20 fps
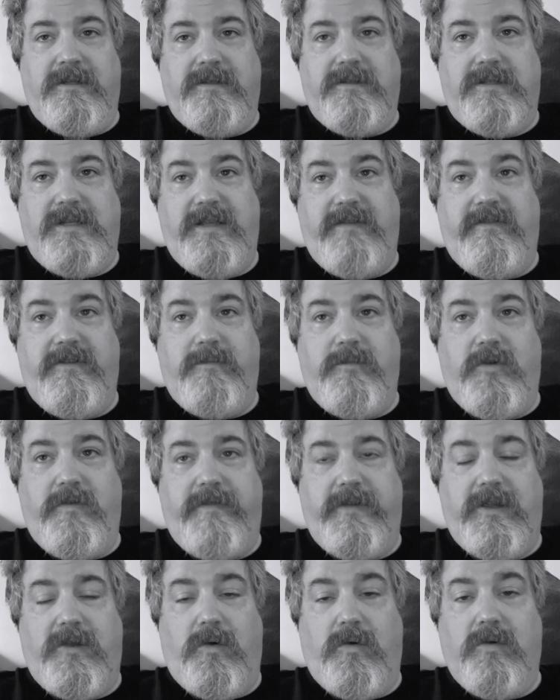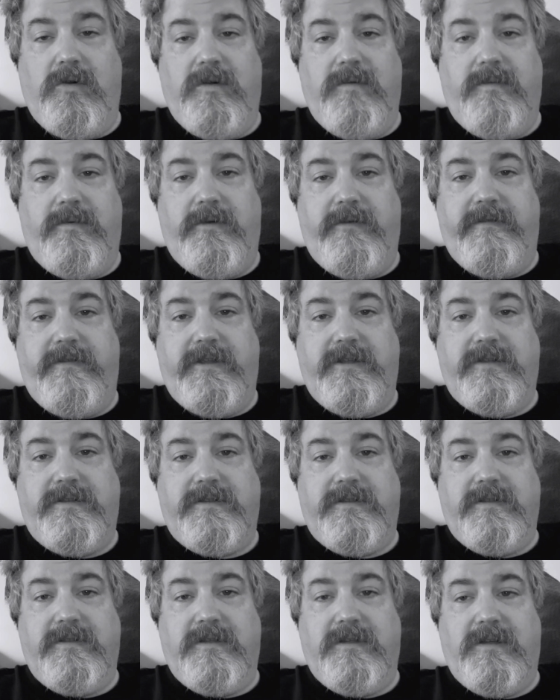TV horror
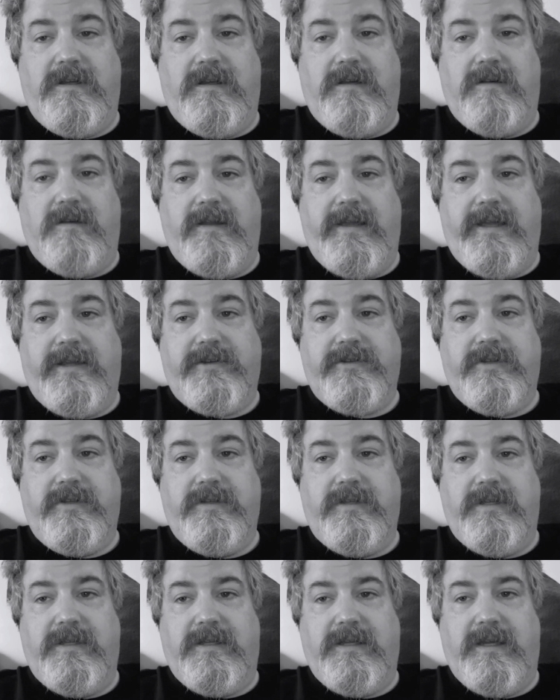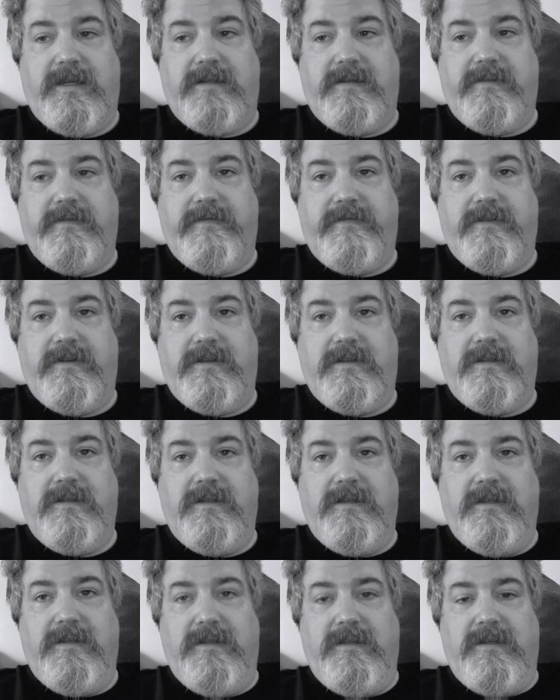movies are actually kind of
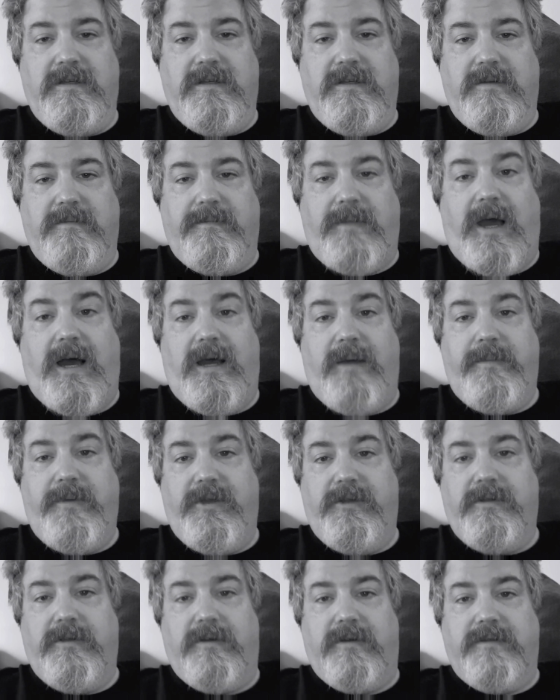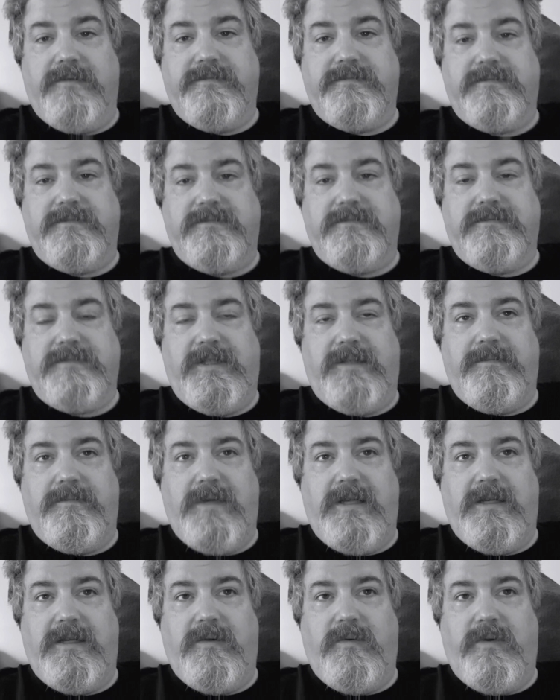popular in
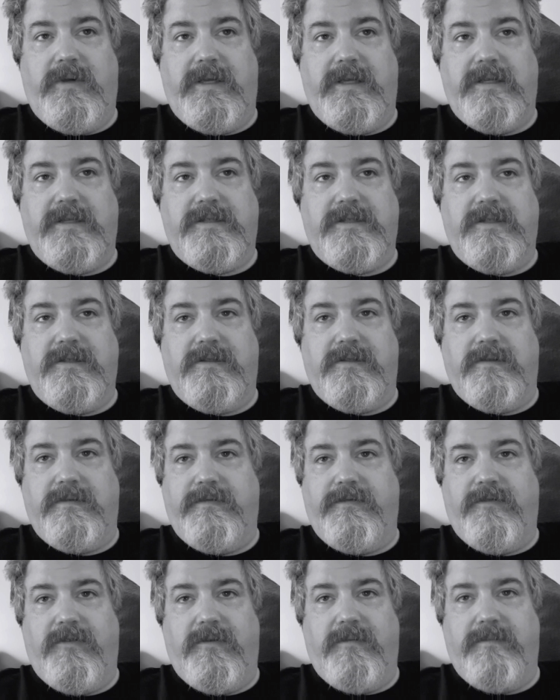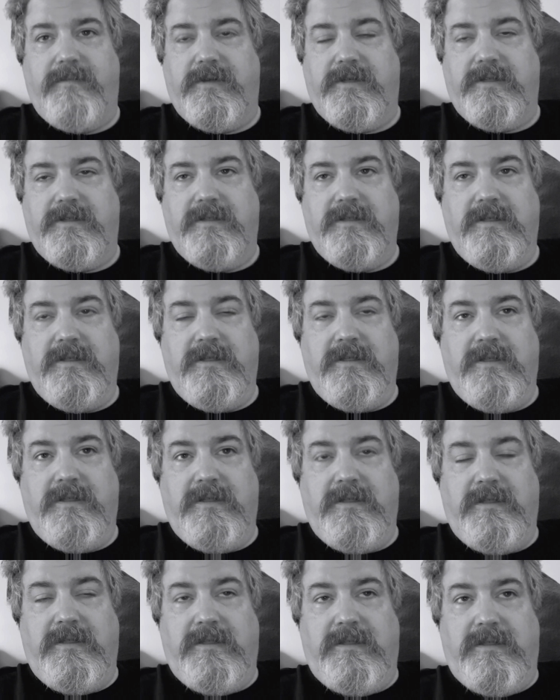many ways, from
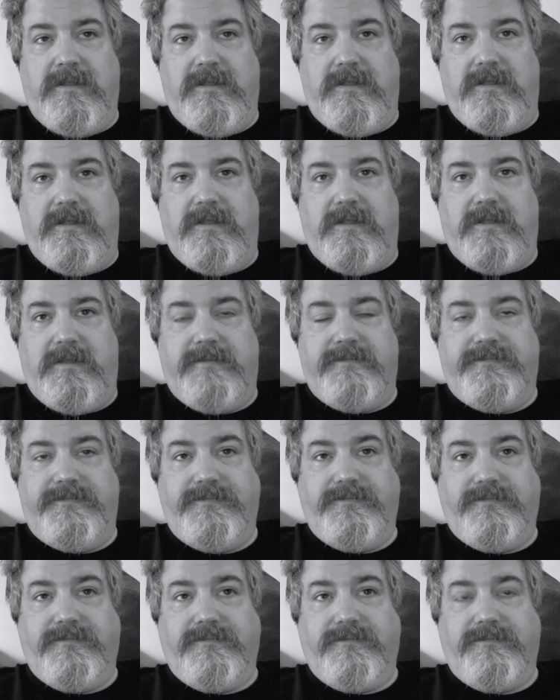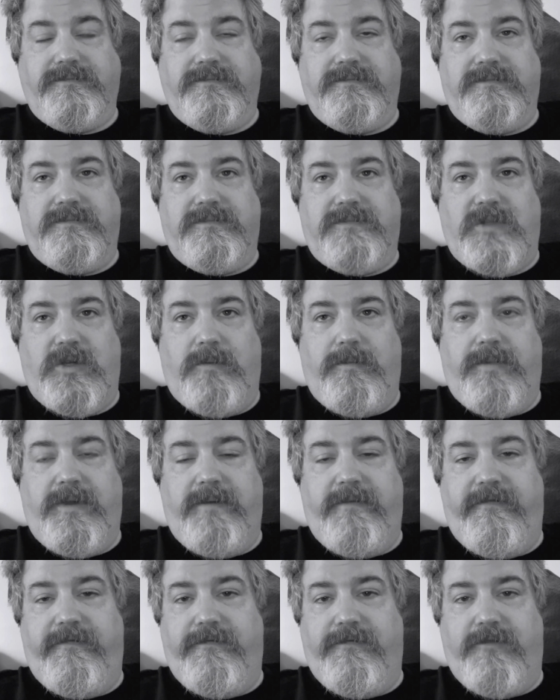Don't
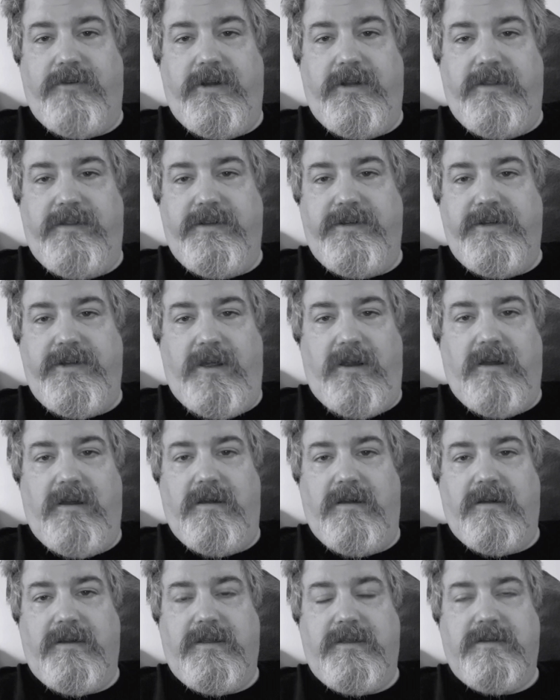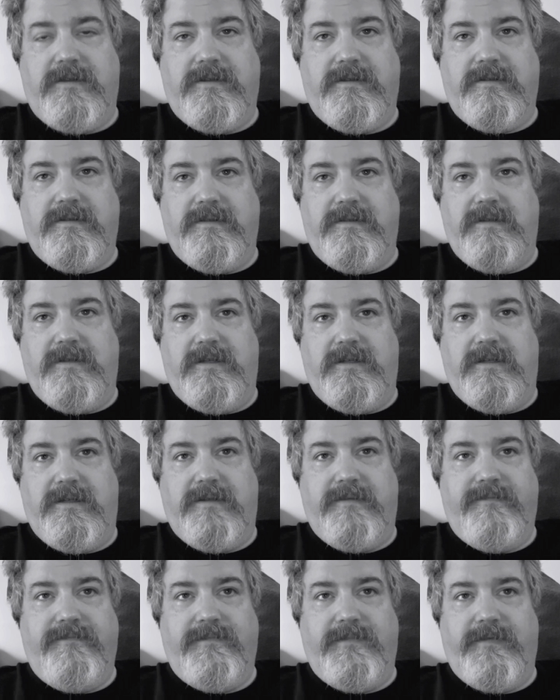Be Afraid of the Dark.
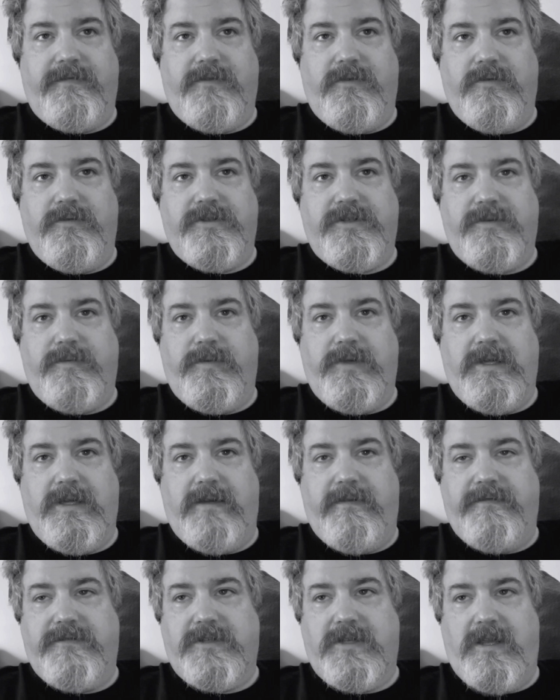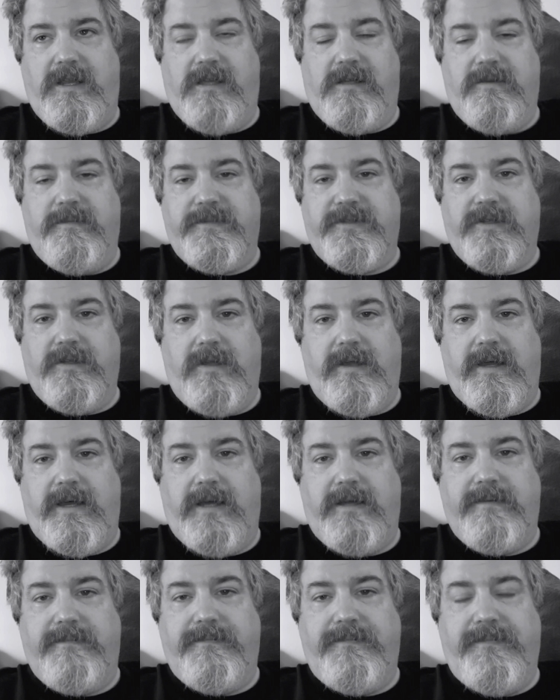Of course, we have Salem's Lot.